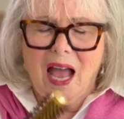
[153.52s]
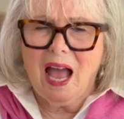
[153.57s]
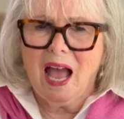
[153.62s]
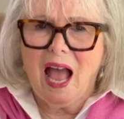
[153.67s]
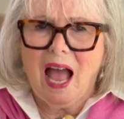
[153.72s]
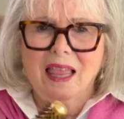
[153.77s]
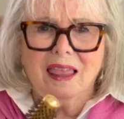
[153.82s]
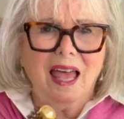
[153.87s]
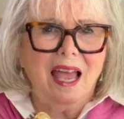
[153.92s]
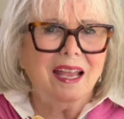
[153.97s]

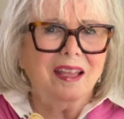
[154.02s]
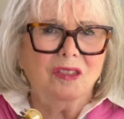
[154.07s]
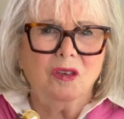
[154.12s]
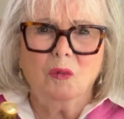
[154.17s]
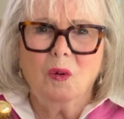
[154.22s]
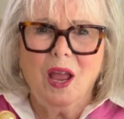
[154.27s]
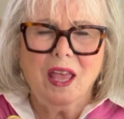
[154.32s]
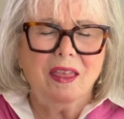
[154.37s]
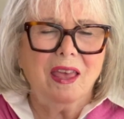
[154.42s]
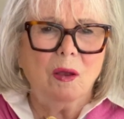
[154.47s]
I like the
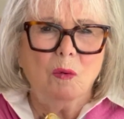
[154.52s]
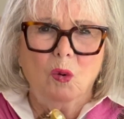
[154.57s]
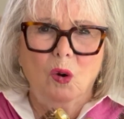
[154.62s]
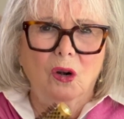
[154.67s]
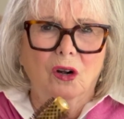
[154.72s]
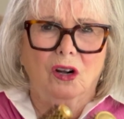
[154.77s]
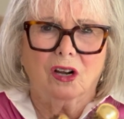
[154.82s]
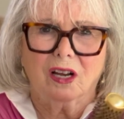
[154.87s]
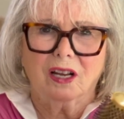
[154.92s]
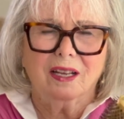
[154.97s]
way they
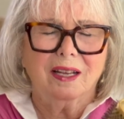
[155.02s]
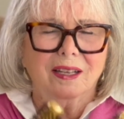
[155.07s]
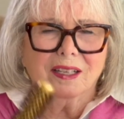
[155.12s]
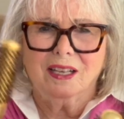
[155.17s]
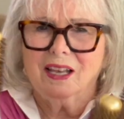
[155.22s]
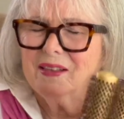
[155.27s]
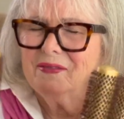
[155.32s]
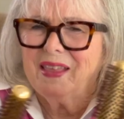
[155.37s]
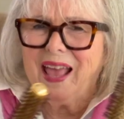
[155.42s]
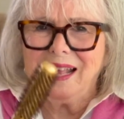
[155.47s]
work.
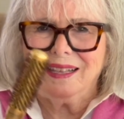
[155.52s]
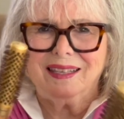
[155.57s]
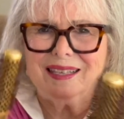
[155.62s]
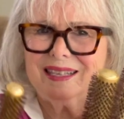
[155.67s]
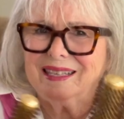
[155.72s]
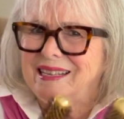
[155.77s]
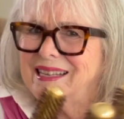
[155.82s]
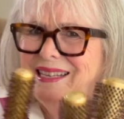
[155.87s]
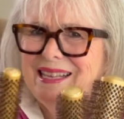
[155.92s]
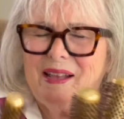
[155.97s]

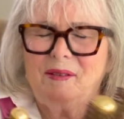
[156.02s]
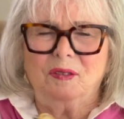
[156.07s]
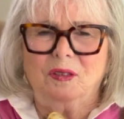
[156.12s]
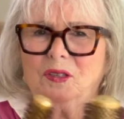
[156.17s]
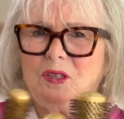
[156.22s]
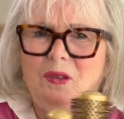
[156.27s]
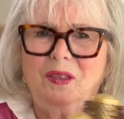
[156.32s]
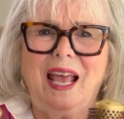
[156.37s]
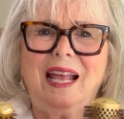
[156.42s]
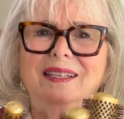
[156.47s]
That's
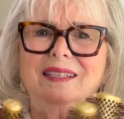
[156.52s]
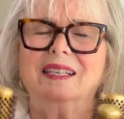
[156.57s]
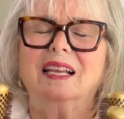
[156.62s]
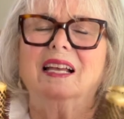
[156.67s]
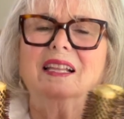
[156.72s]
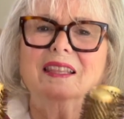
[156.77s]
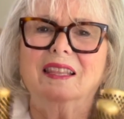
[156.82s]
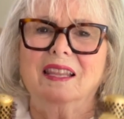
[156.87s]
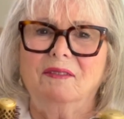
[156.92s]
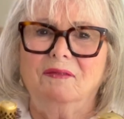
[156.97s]
so. That's
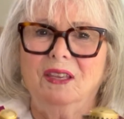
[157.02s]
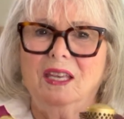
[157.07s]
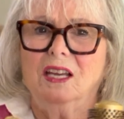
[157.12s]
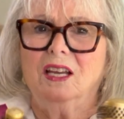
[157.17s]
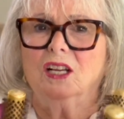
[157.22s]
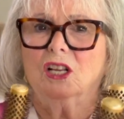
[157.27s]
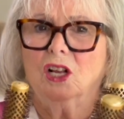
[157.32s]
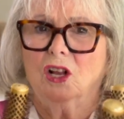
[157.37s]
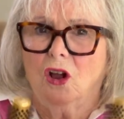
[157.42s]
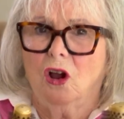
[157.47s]

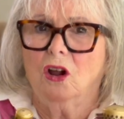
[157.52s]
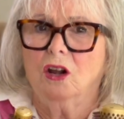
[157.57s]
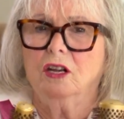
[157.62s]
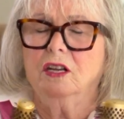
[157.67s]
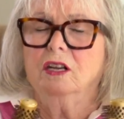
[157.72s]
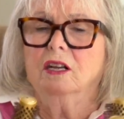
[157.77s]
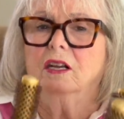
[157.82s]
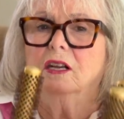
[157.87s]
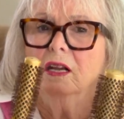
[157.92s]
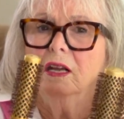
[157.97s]
Olivia
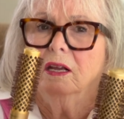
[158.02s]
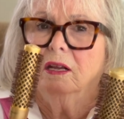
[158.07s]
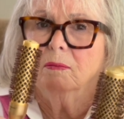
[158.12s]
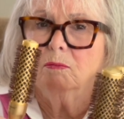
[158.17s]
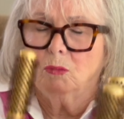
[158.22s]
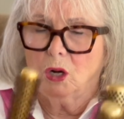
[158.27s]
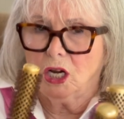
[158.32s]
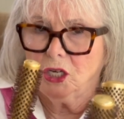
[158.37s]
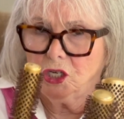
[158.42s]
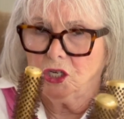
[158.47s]
Garden
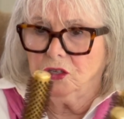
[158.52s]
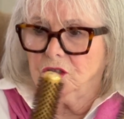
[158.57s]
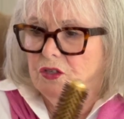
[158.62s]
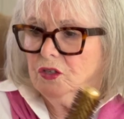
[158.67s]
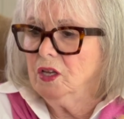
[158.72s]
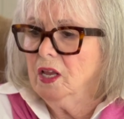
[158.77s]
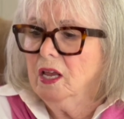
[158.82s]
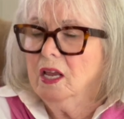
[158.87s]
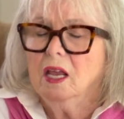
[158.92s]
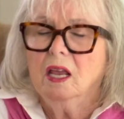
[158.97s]

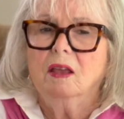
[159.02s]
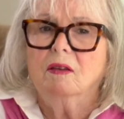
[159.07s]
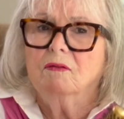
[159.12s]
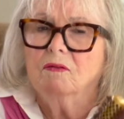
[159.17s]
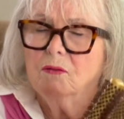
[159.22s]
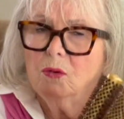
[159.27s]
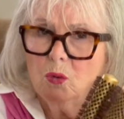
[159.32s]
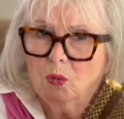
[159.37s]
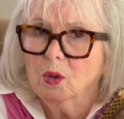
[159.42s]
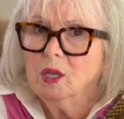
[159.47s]
brushes.
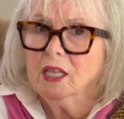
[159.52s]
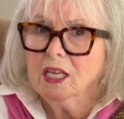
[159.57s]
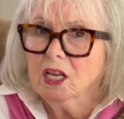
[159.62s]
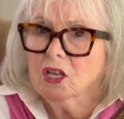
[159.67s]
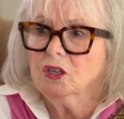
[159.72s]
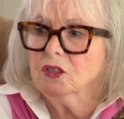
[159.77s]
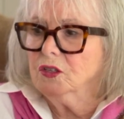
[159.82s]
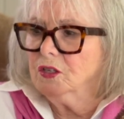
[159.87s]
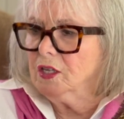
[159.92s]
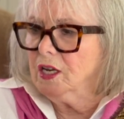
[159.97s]
Really
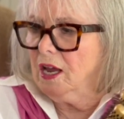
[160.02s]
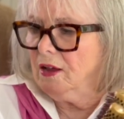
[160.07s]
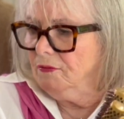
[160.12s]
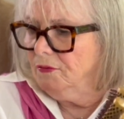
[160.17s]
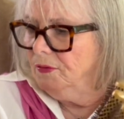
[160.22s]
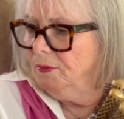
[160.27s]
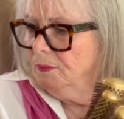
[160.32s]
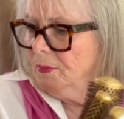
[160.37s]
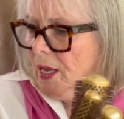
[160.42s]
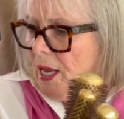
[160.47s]
good
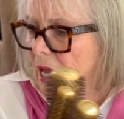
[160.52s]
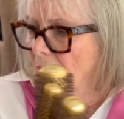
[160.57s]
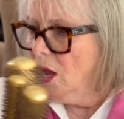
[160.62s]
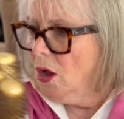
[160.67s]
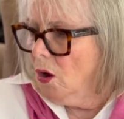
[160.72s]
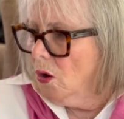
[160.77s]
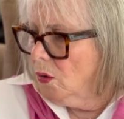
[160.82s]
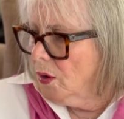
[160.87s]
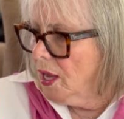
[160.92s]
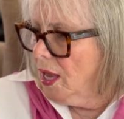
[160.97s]
stuff.
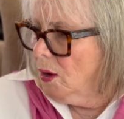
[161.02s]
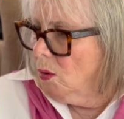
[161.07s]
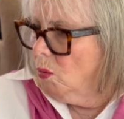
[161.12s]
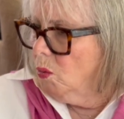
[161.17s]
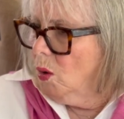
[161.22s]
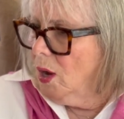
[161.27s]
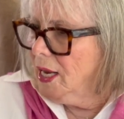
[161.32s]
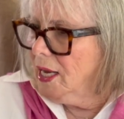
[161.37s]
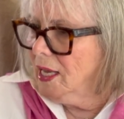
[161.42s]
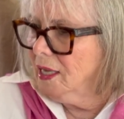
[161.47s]
Okay,
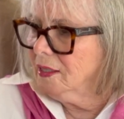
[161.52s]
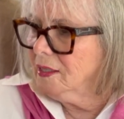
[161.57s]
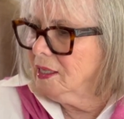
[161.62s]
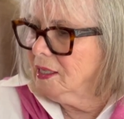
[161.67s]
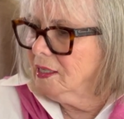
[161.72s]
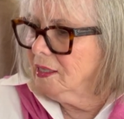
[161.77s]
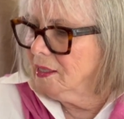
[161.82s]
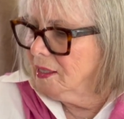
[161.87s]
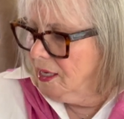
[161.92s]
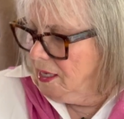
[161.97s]
what else
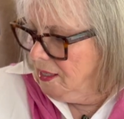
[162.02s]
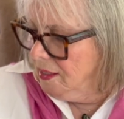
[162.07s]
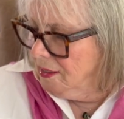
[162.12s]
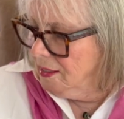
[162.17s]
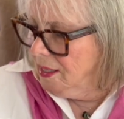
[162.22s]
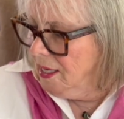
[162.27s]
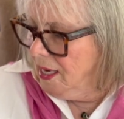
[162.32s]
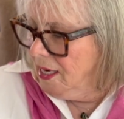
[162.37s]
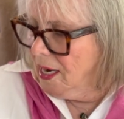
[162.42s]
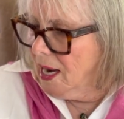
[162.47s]
is
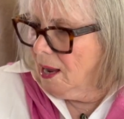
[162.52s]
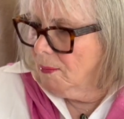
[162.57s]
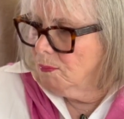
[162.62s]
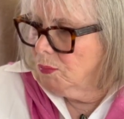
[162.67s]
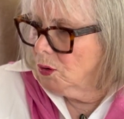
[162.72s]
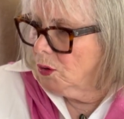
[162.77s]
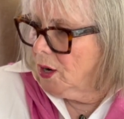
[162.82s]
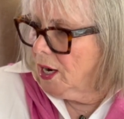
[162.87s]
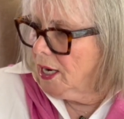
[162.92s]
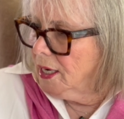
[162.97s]
is an
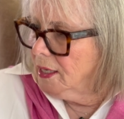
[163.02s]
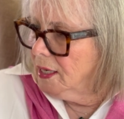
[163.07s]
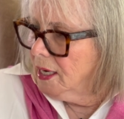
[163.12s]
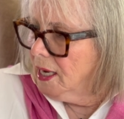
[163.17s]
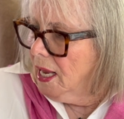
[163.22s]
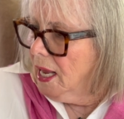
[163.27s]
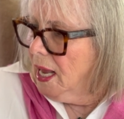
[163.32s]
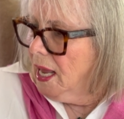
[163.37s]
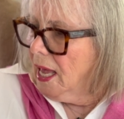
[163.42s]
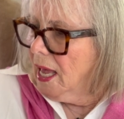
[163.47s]
upgrade?
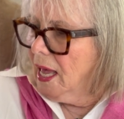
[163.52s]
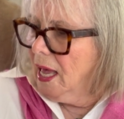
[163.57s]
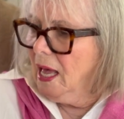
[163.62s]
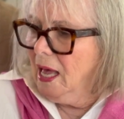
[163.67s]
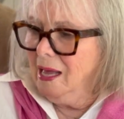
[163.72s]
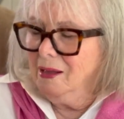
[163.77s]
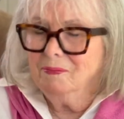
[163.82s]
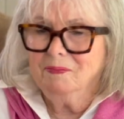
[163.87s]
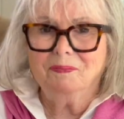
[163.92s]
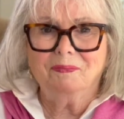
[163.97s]

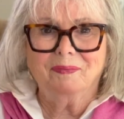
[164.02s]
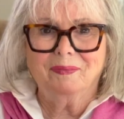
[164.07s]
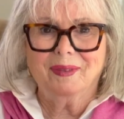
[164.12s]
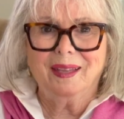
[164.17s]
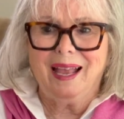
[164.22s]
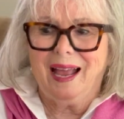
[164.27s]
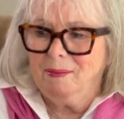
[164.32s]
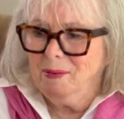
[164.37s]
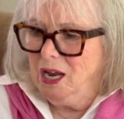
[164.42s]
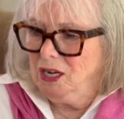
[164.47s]
Um,
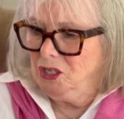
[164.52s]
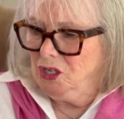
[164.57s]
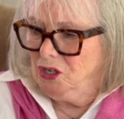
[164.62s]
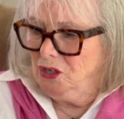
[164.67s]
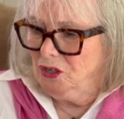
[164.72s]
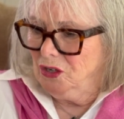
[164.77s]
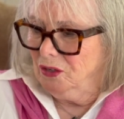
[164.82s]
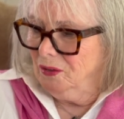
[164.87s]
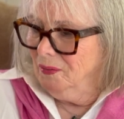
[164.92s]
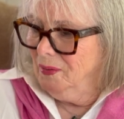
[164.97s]
I'm not
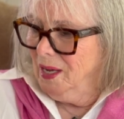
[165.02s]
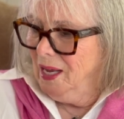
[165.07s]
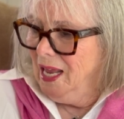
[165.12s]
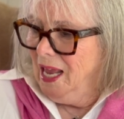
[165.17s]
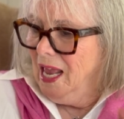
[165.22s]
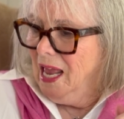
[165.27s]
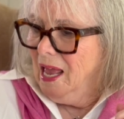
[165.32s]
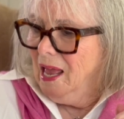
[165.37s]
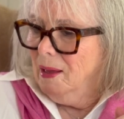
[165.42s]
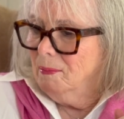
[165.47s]
sure,
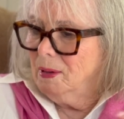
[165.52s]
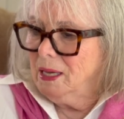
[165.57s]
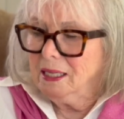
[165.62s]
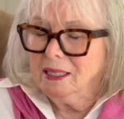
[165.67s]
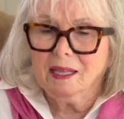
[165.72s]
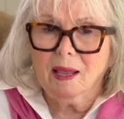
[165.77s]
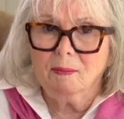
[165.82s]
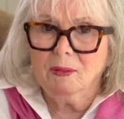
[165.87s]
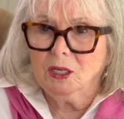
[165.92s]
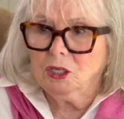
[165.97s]

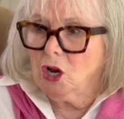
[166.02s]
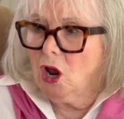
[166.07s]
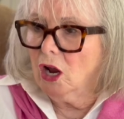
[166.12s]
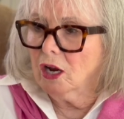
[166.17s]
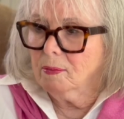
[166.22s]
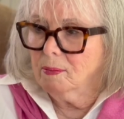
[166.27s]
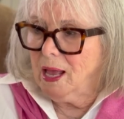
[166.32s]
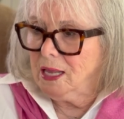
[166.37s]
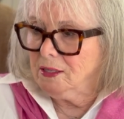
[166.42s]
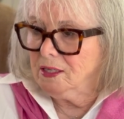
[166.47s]
but let me
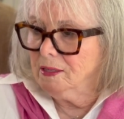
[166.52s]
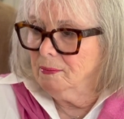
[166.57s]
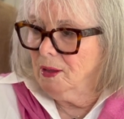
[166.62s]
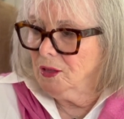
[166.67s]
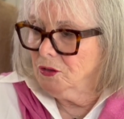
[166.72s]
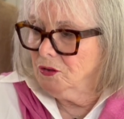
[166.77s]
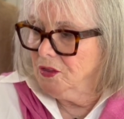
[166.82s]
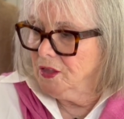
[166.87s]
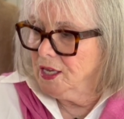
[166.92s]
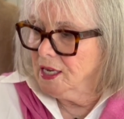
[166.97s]
talk about some
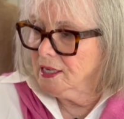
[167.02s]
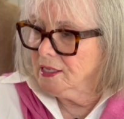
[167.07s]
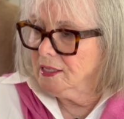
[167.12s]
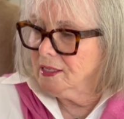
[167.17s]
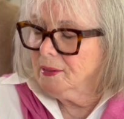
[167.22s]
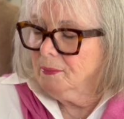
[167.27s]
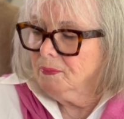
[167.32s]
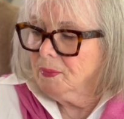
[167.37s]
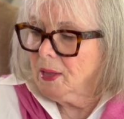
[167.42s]
other things.